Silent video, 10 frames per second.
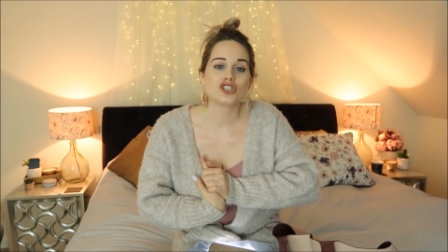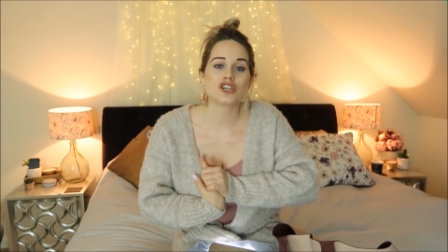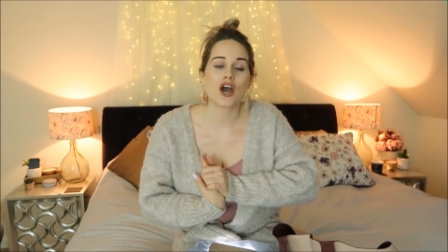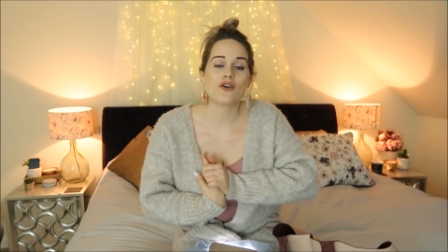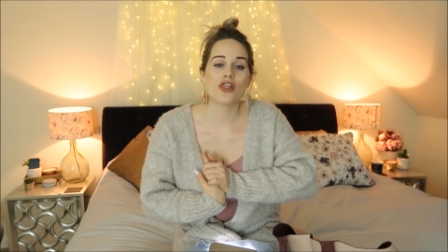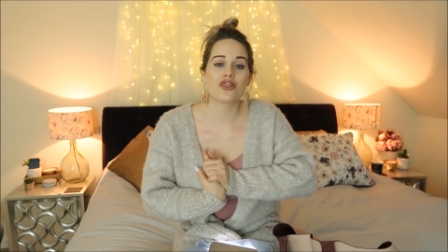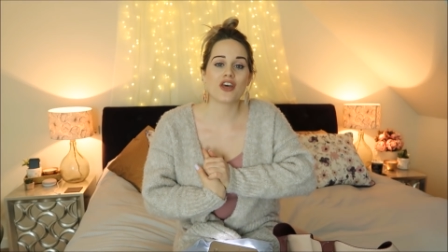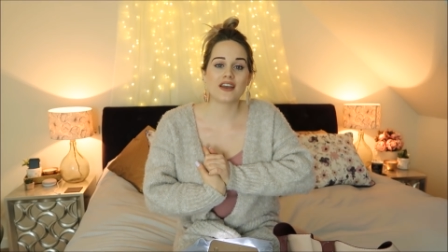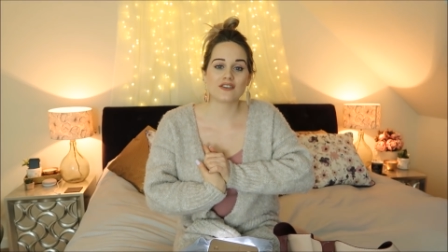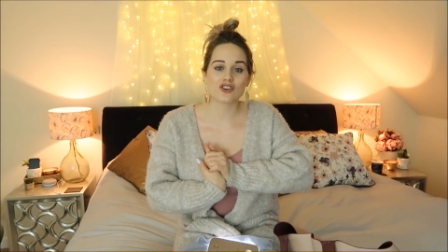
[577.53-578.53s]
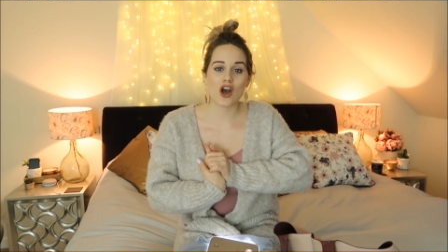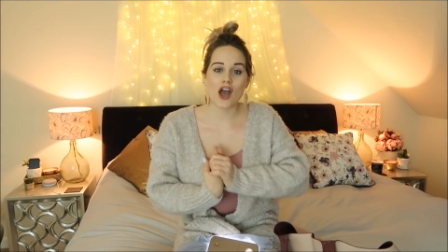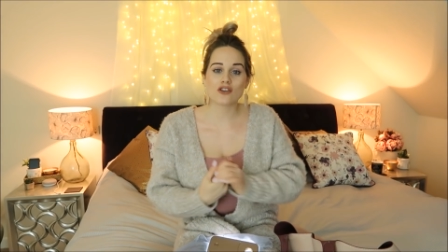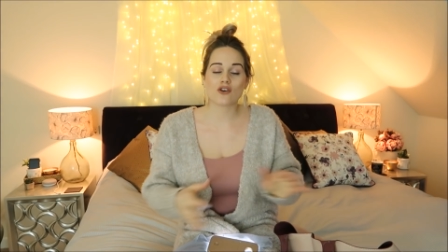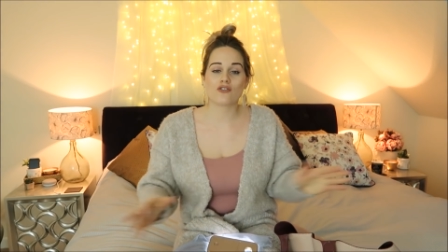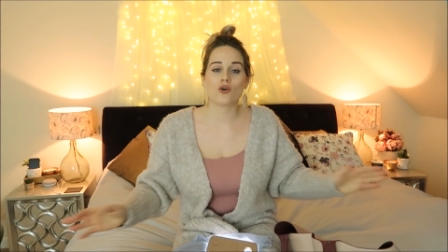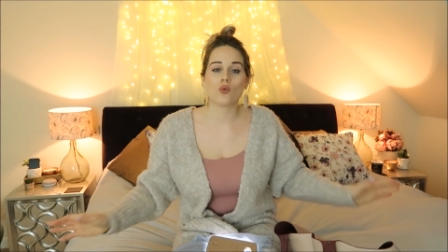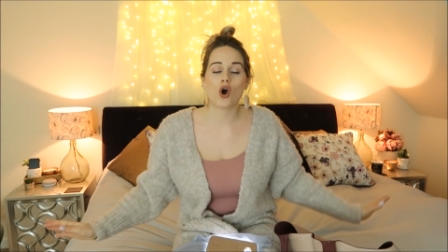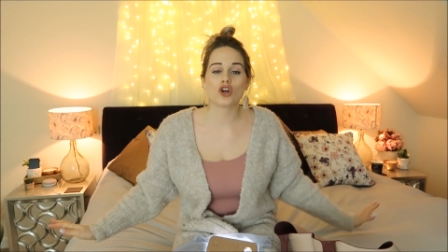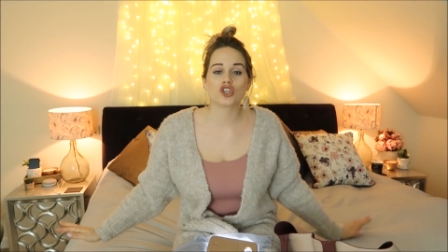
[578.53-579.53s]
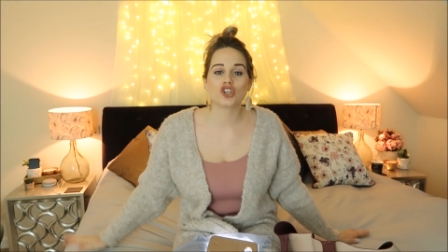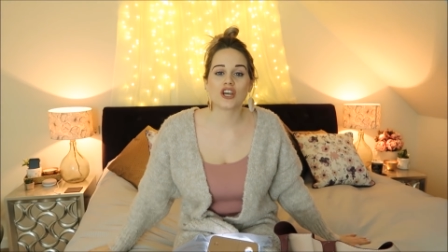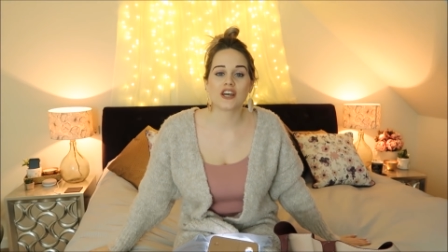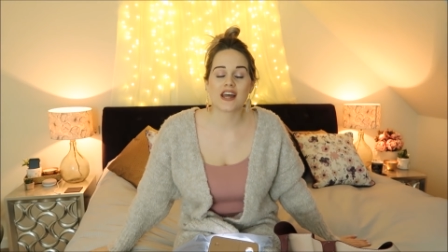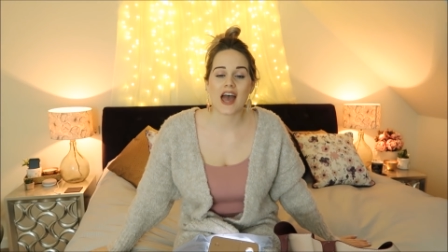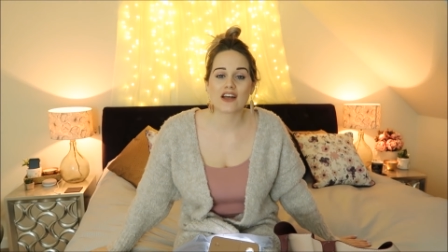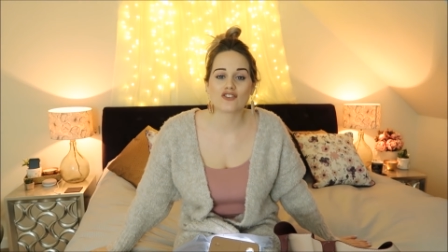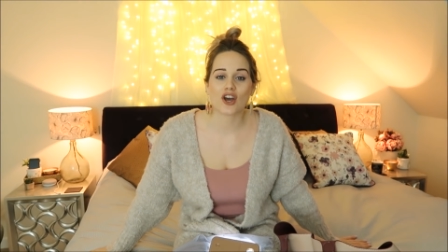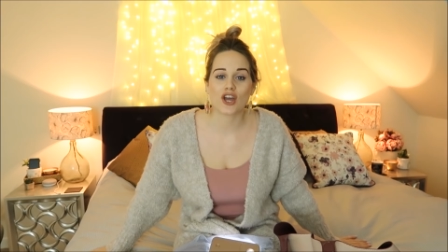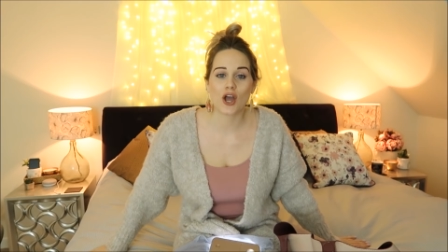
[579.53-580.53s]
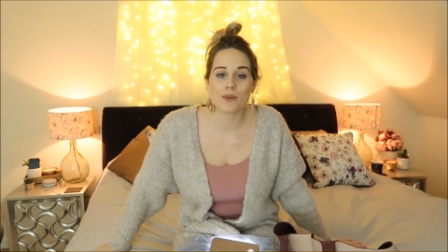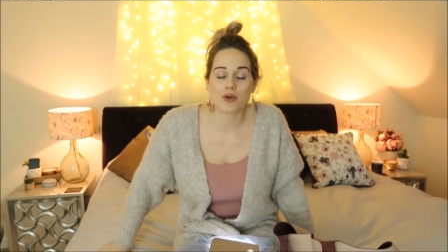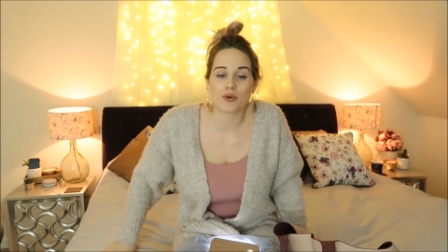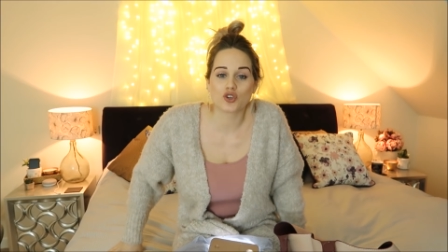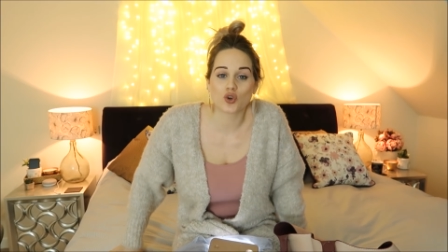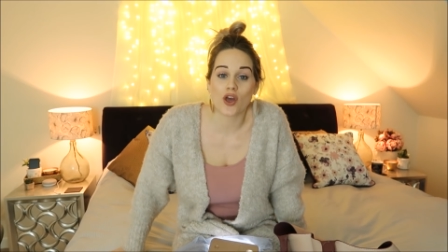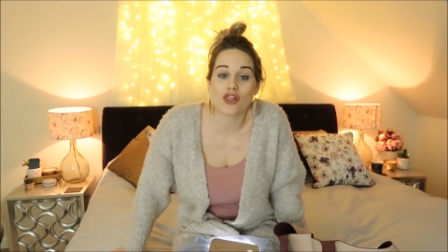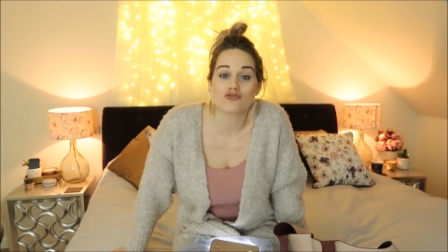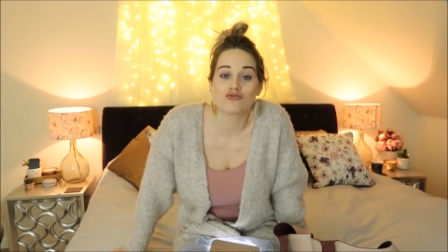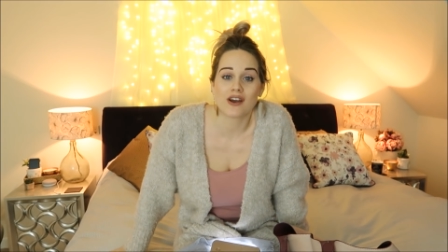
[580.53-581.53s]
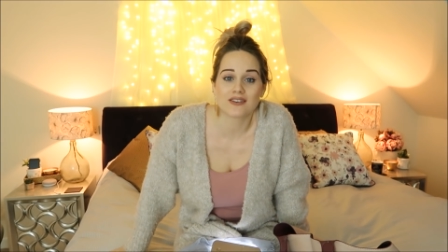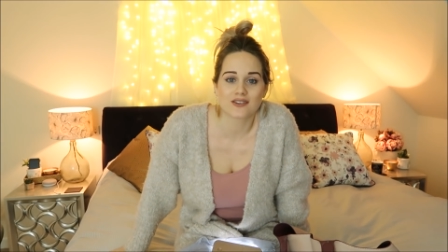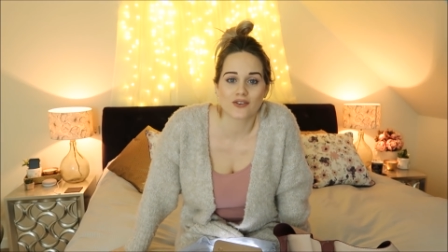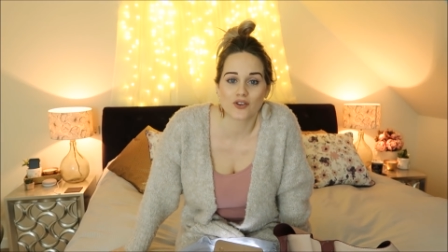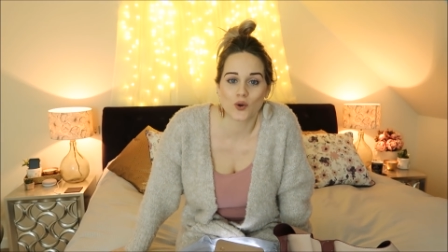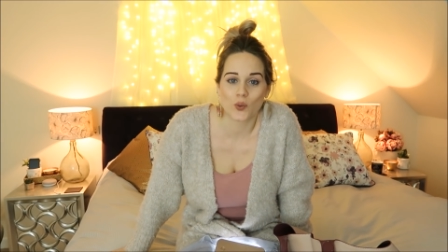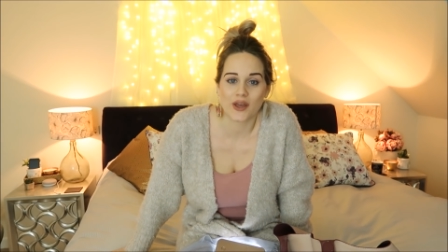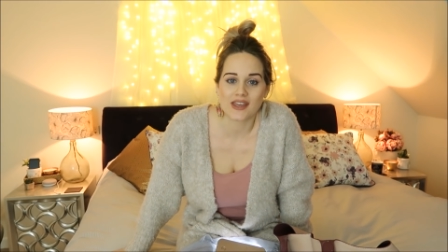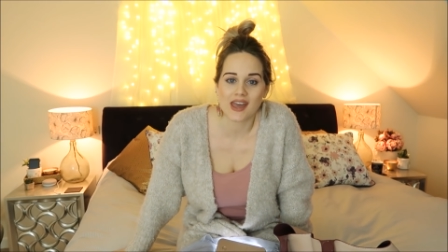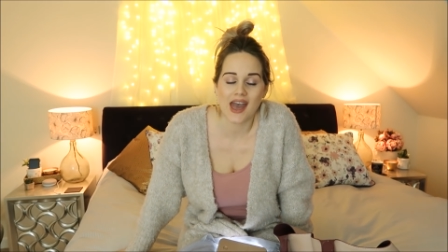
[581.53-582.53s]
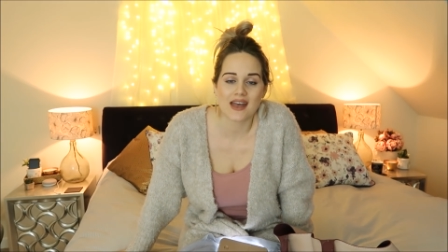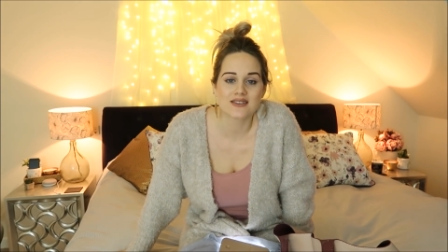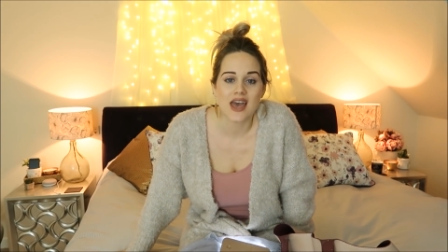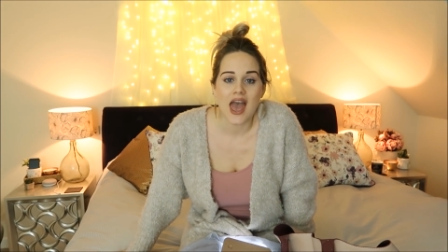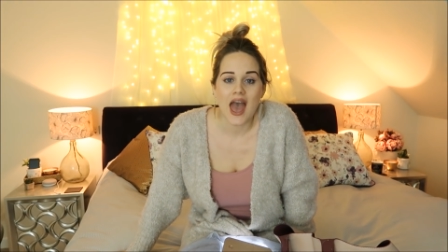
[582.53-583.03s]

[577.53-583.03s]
So thanks, guys, for watching, and I hope you enjoy the rest of your weekend,